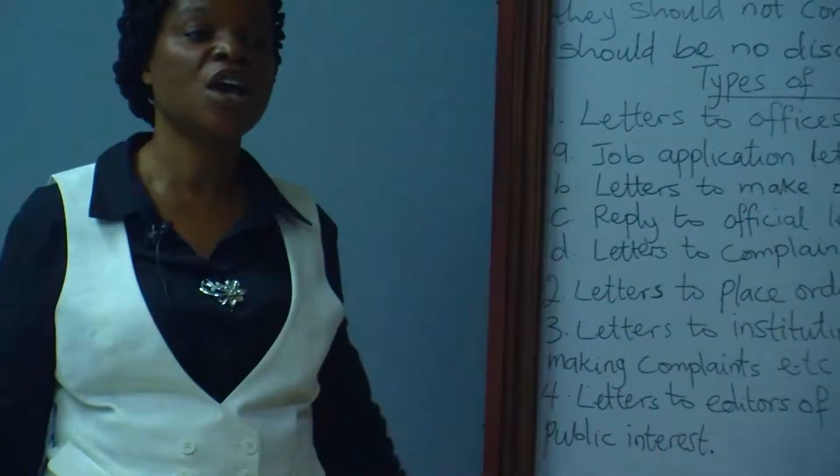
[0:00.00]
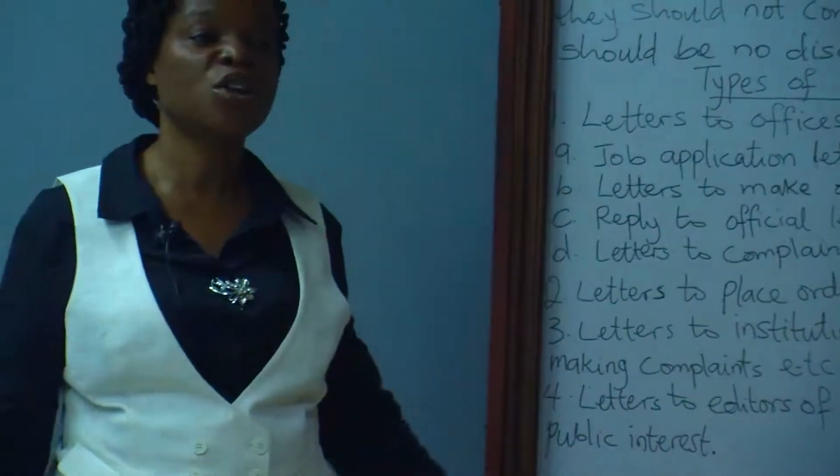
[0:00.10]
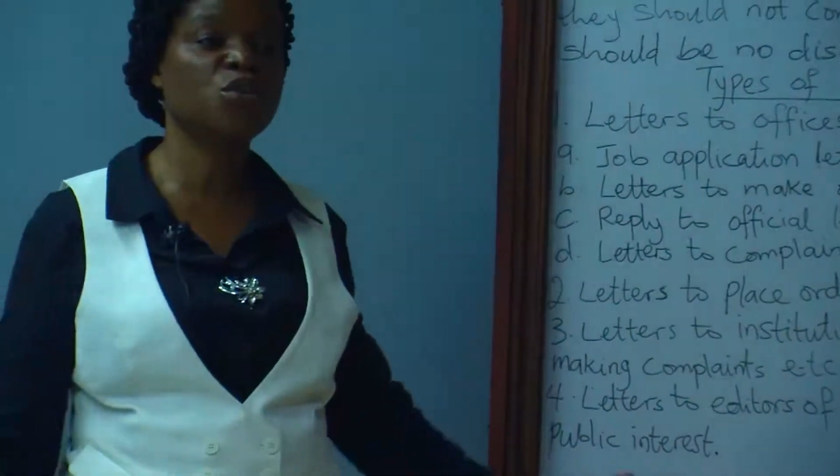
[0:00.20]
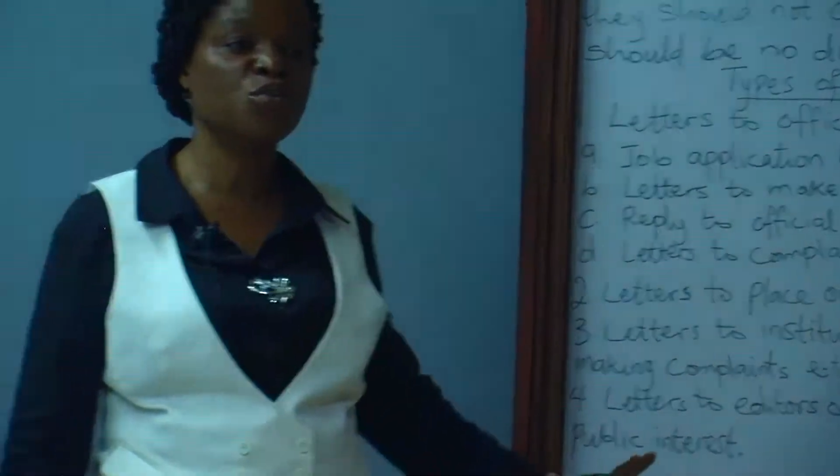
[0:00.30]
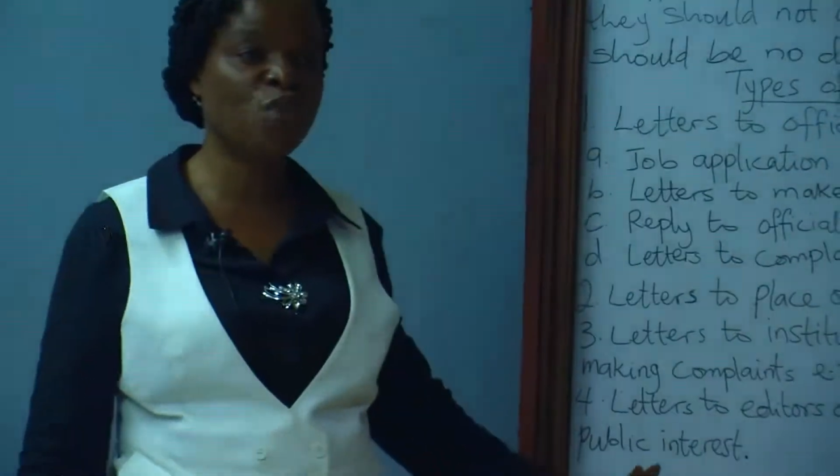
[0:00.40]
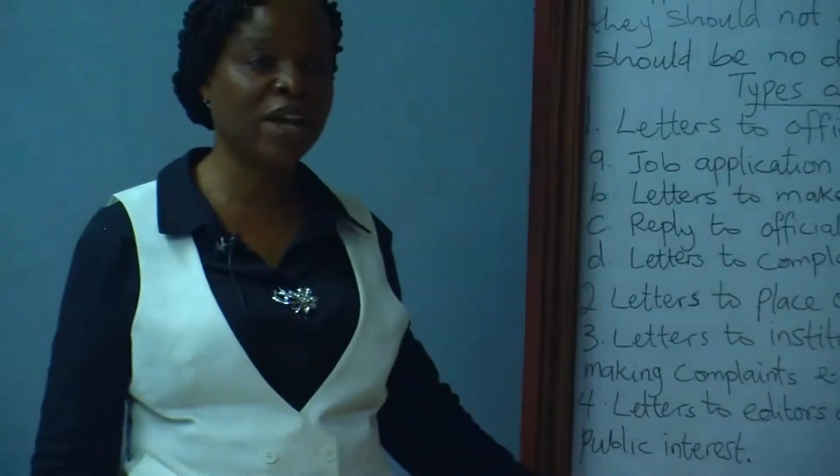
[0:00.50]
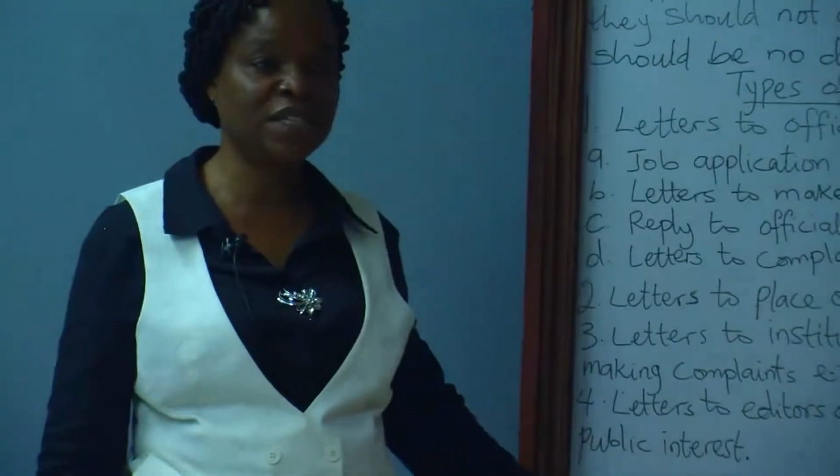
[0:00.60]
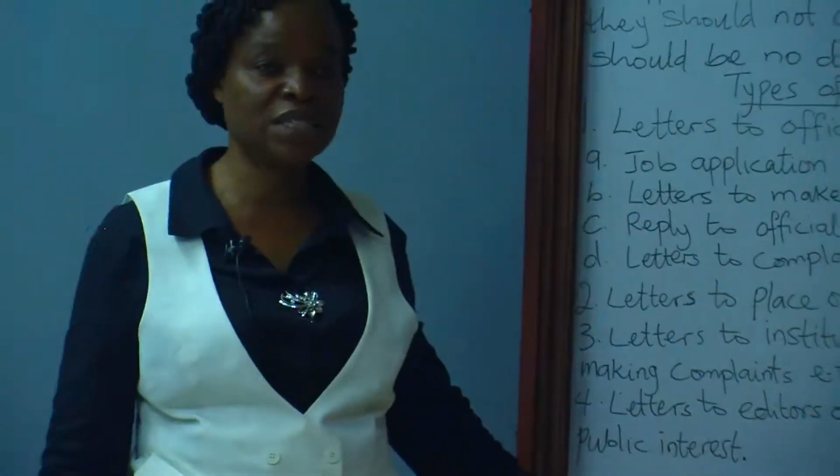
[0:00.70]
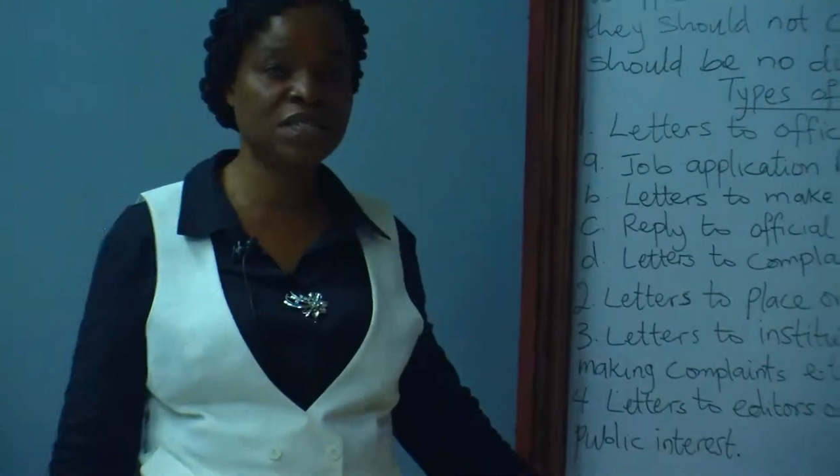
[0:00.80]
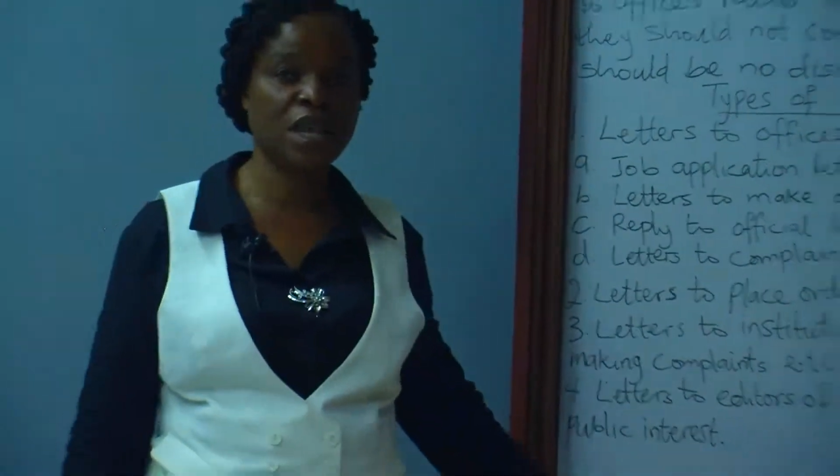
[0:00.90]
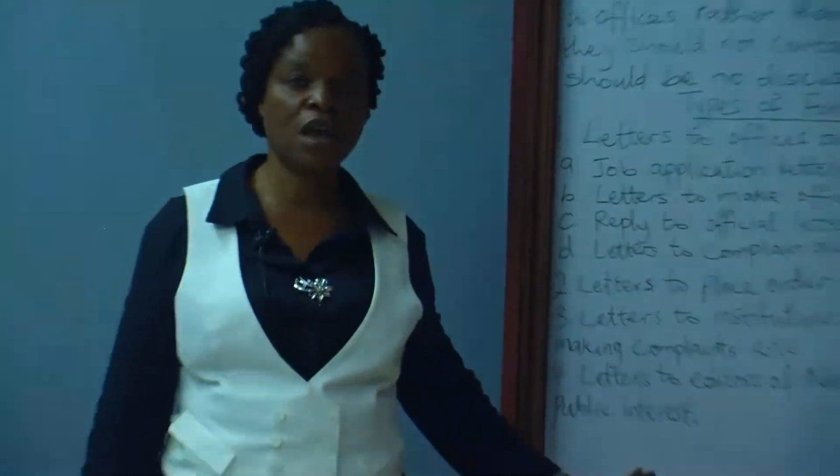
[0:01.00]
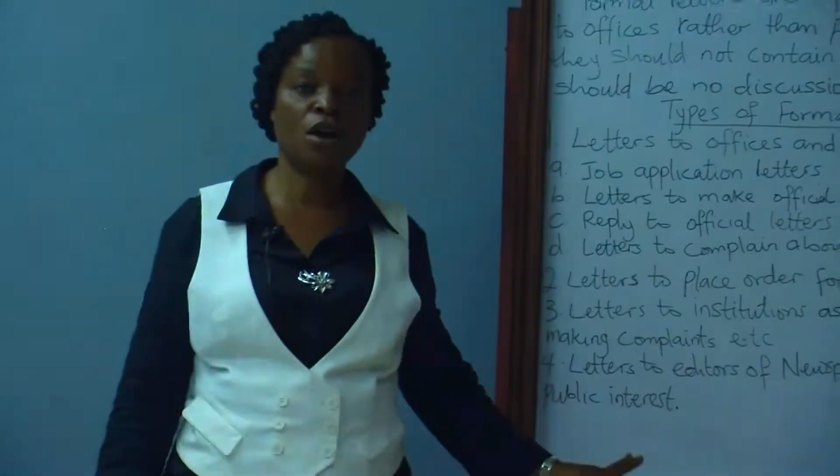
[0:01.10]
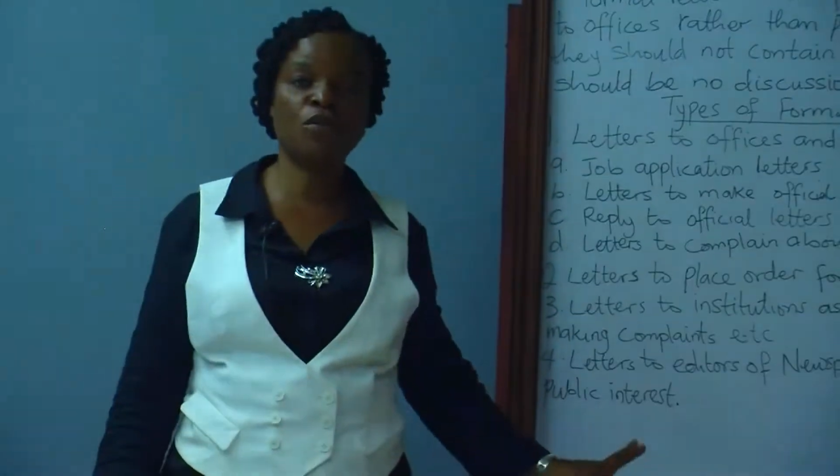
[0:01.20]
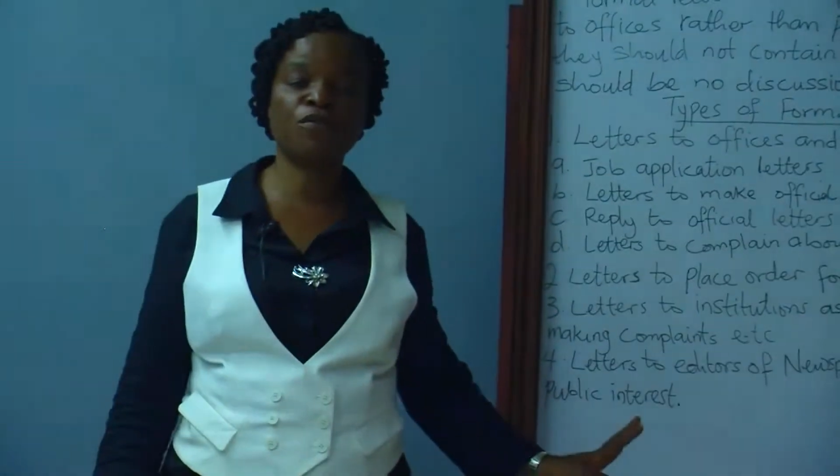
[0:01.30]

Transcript: you're writing a